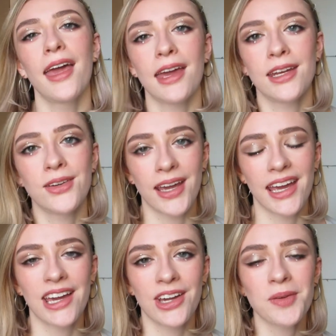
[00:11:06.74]
Anyway,
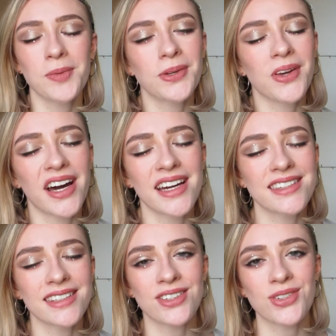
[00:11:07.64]
I hope you guys
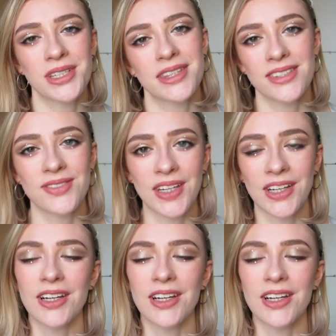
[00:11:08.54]
enjoyed this video.